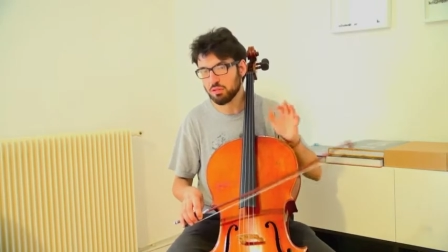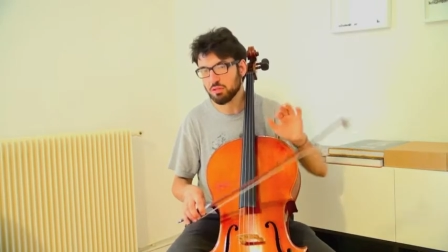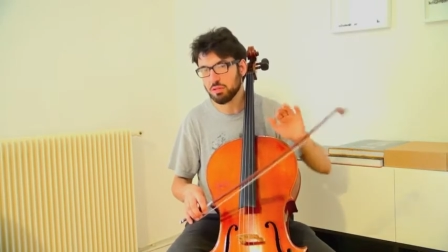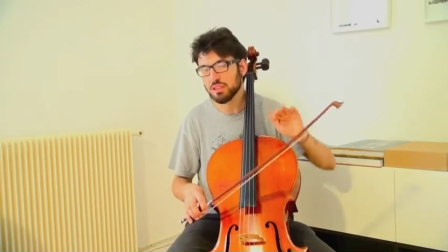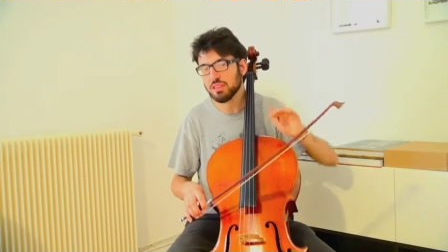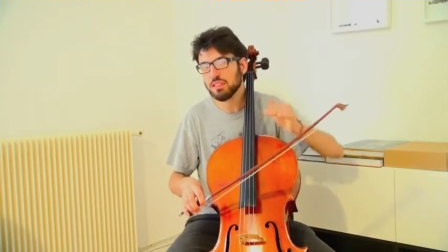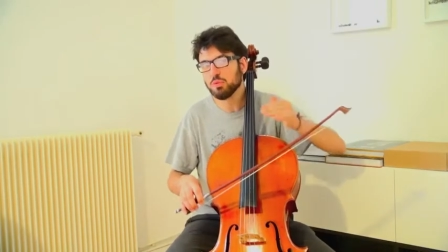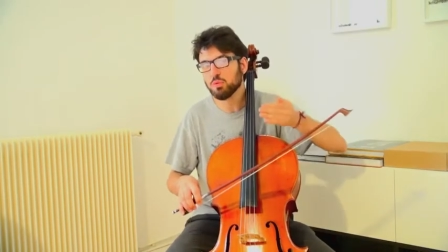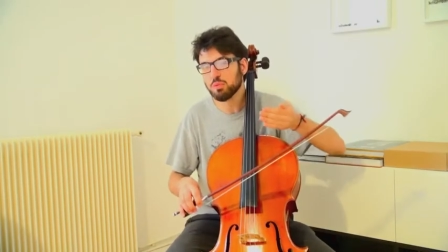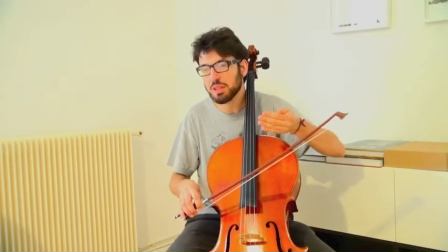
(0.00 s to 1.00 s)
So this
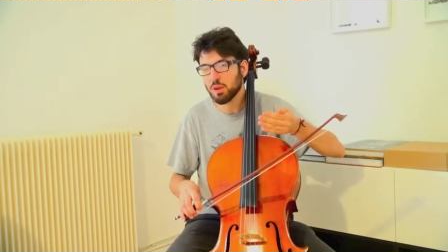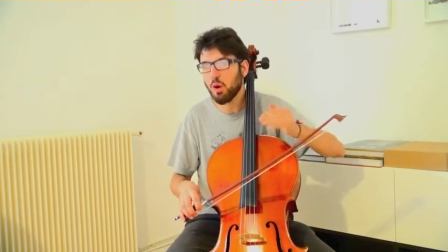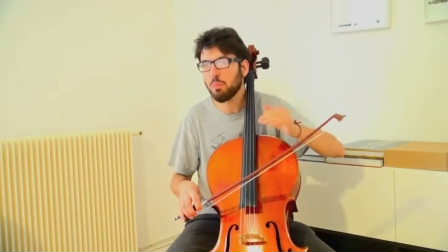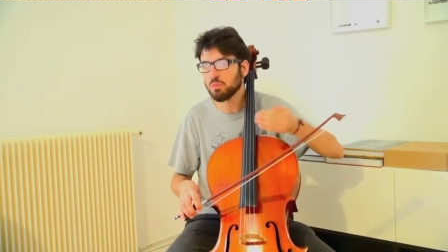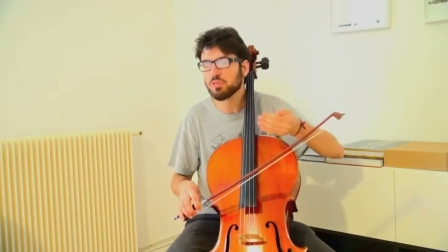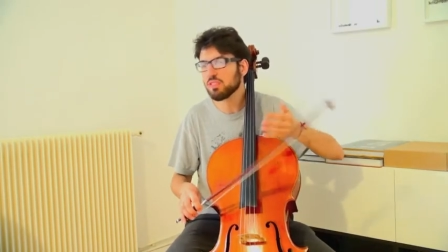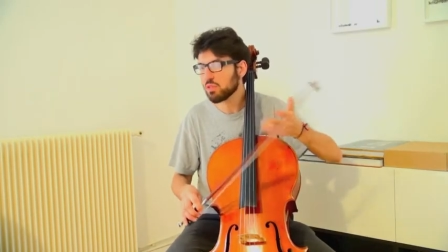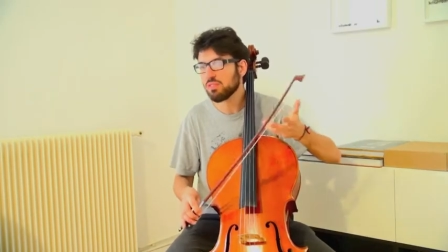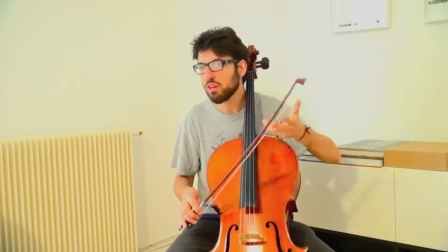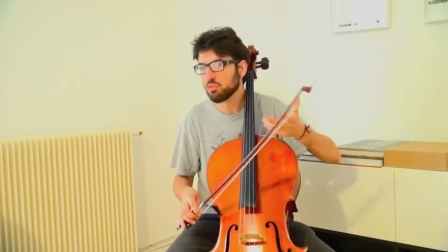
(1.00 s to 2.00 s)
would be opposite
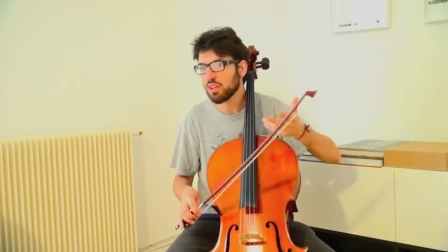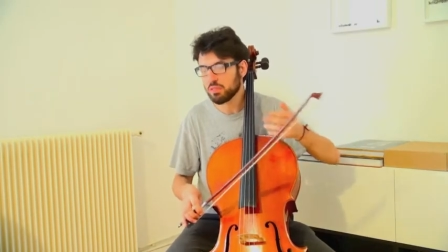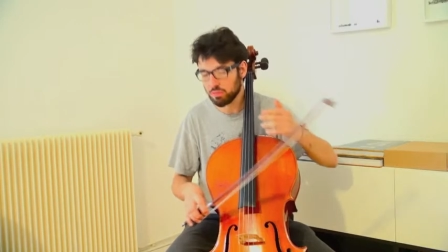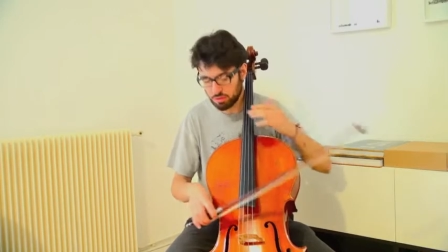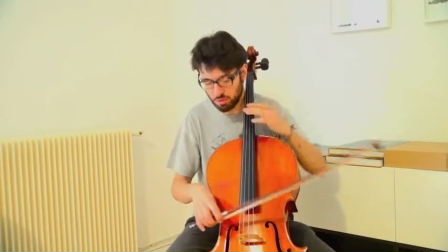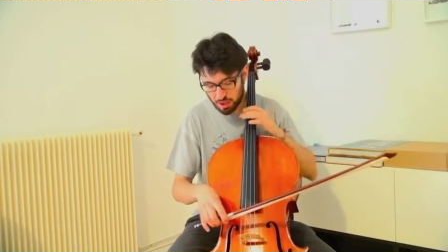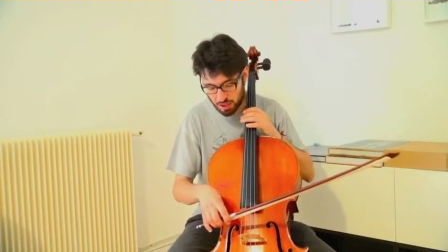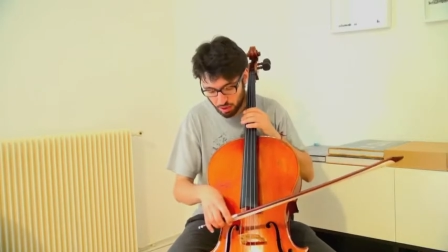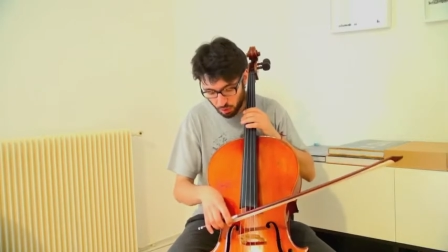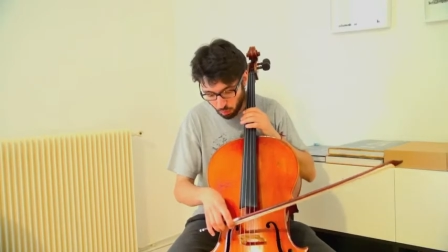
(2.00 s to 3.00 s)
of flautato. So
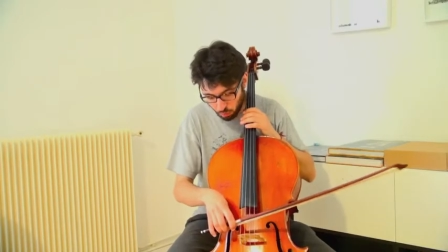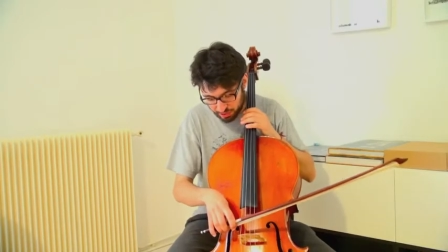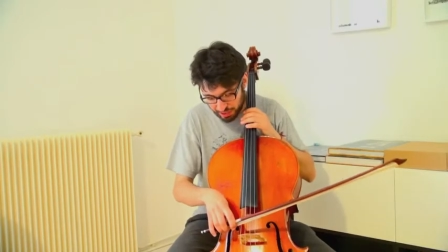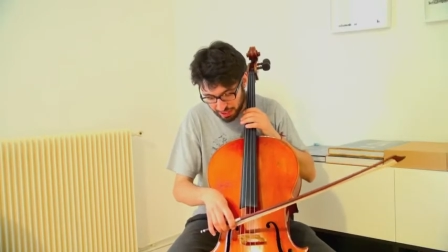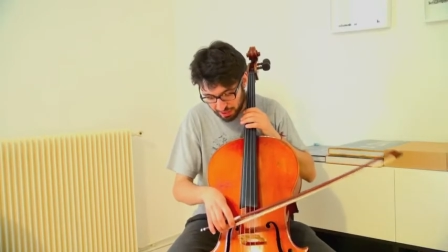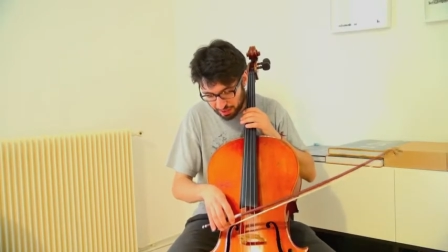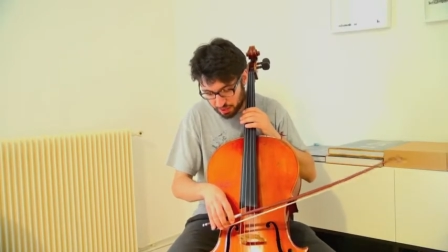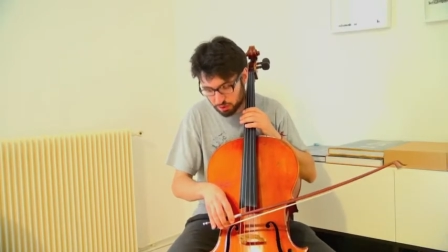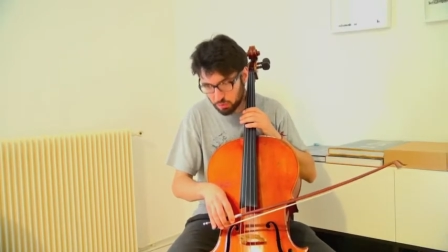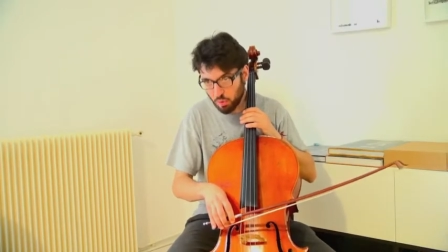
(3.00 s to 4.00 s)
all the hair and
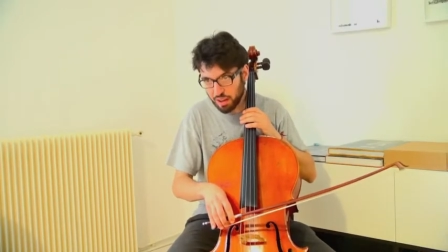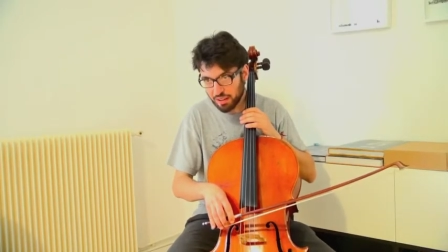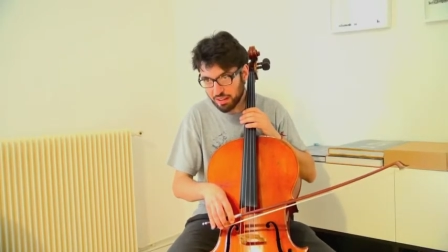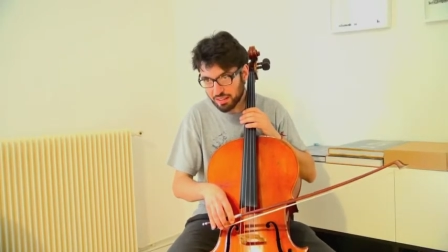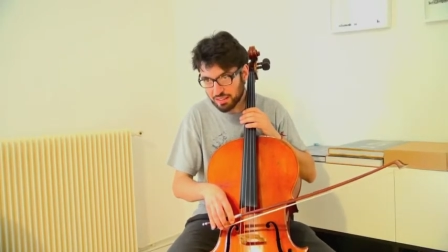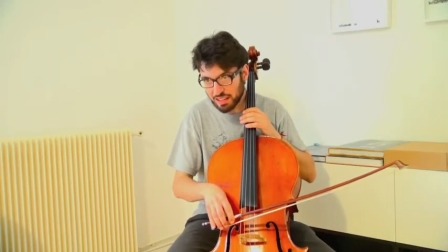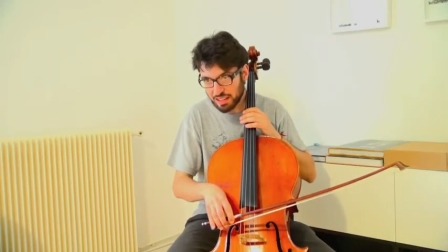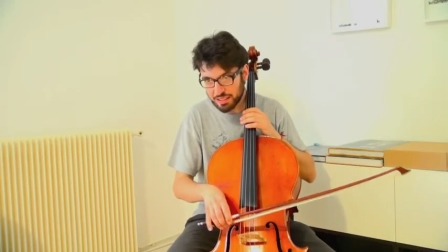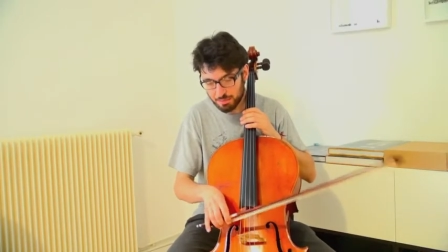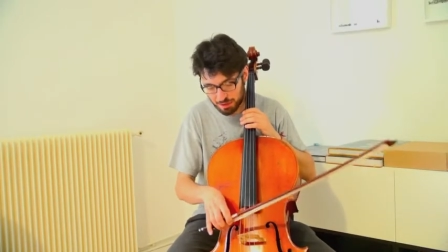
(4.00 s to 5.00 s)
not one side,